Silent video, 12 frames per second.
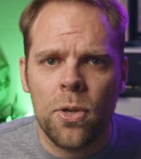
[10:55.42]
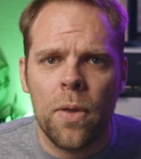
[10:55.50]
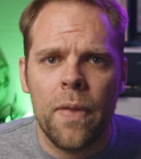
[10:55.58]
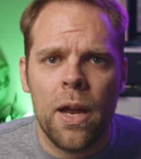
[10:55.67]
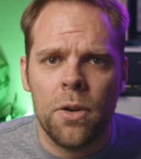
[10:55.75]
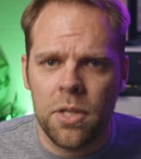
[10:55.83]

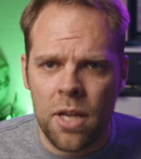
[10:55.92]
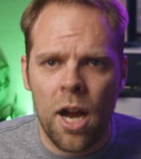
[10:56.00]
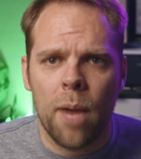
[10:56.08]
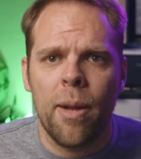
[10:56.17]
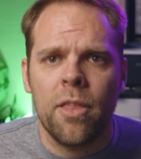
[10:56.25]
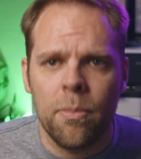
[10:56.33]
on there to
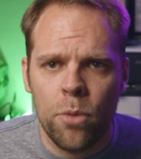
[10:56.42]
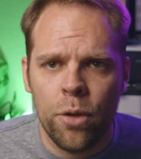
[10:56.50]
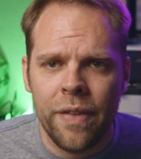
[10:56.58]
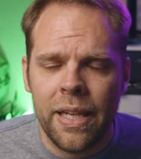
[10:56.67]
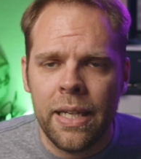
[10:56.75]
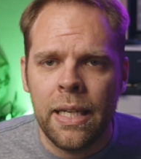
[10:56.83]
talk about the
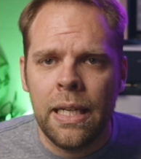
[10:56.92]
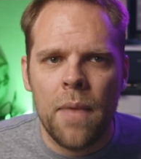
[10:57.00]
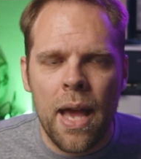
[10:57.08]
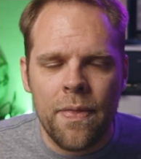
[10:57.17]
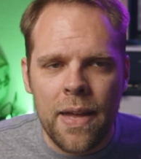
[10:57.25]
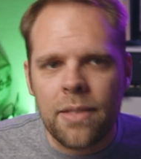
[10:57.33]
movie,
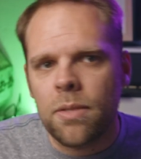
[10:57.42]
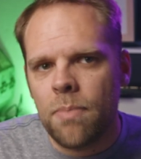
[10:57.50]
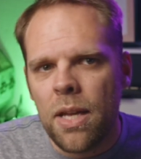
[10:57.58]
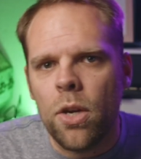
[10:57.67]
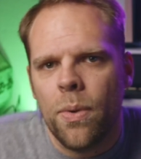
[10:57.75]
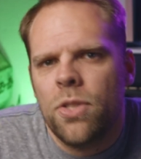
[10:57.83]
and that's
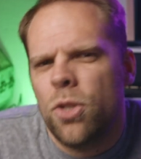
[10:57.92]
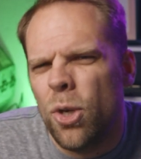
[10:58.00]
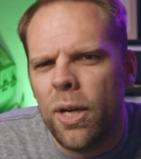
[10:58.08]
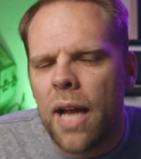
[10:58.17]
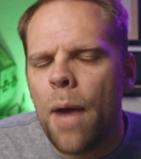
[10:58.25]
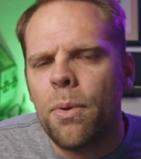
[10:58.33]
you know it's
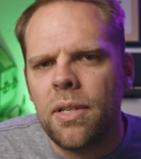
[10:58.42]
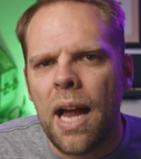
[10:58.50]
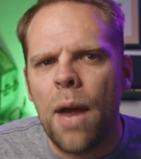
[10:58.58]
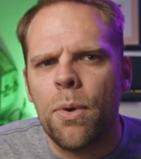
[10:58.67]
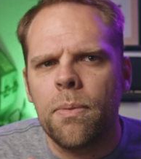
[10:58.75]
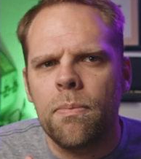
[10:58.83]
good. I would
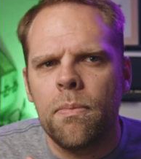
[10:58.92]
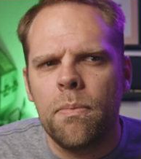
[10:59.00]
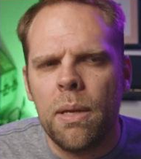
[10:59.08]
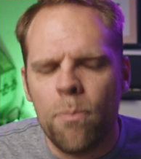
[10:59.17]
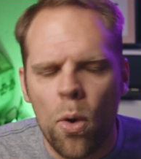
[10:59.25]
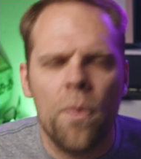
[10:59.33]
I would
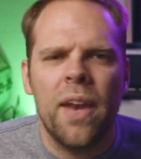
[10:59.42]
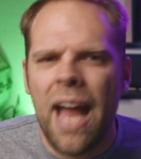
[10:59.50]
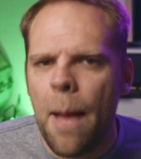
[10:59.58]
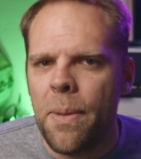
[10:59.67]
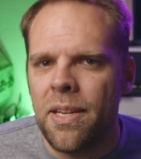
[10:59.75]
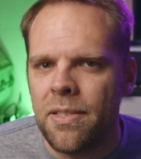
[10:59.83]
be more than happy to